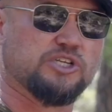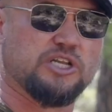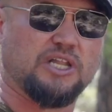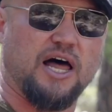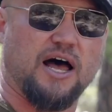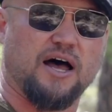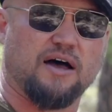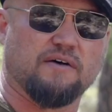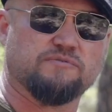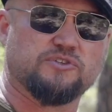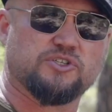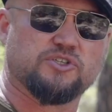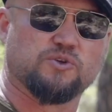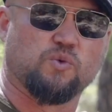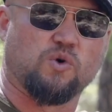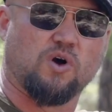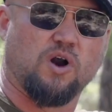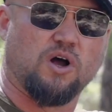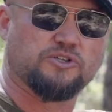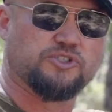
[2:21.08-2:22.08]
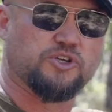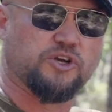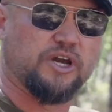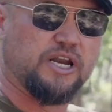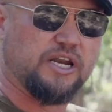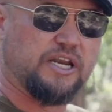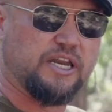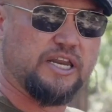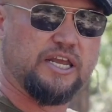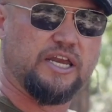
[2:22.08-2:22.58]
gloves, we're also
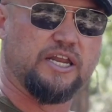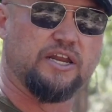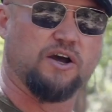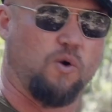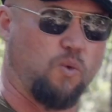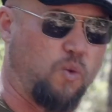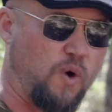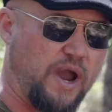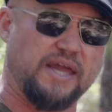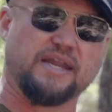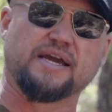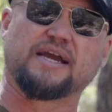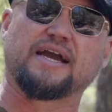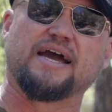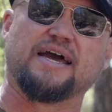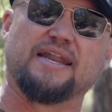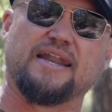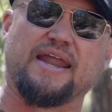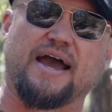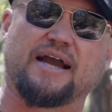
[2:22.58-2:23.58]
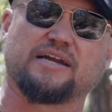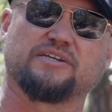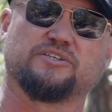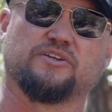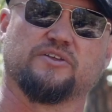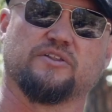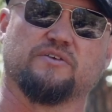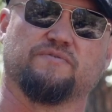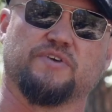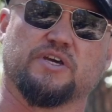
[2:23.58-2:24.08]
going to need a way to connect
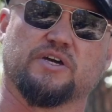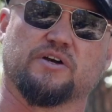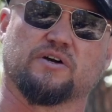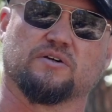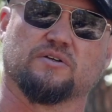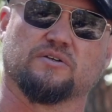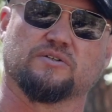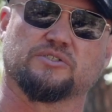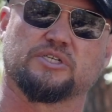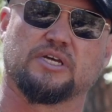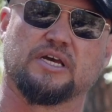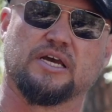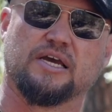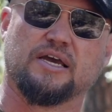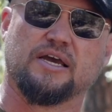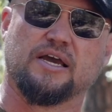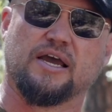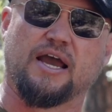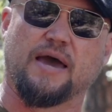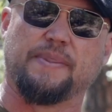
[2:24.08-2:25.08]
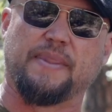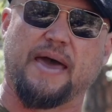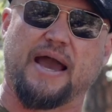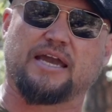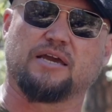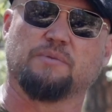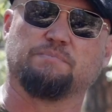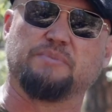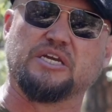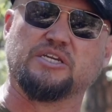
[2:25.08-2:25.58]
to the vehicles. And that
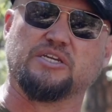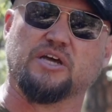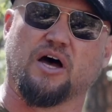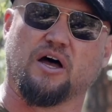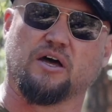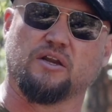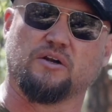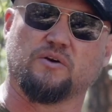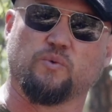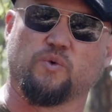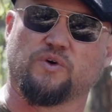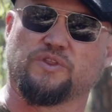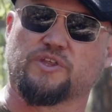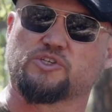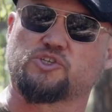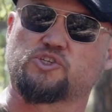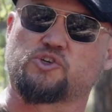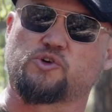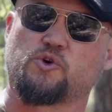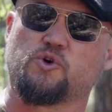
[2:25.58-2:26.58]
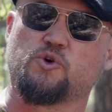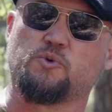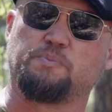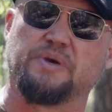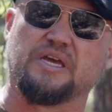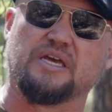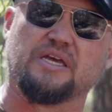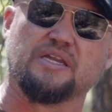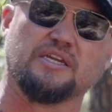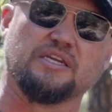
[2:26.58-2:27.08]
can be done with a screw
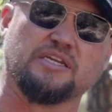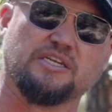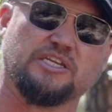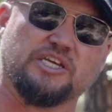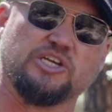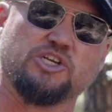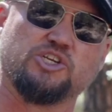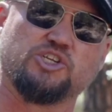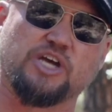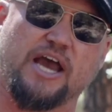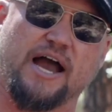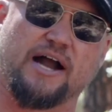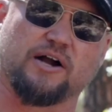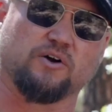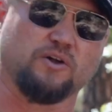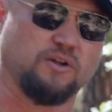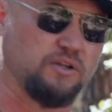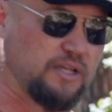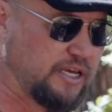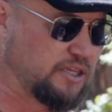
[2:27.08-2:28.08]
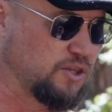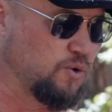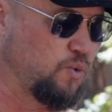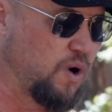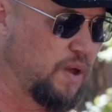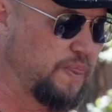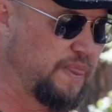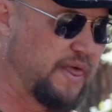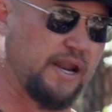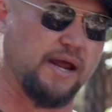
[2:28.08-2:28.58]
pin D-shackle, like the
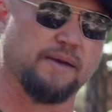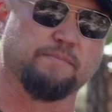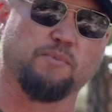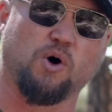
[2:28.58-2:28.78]
one that I'm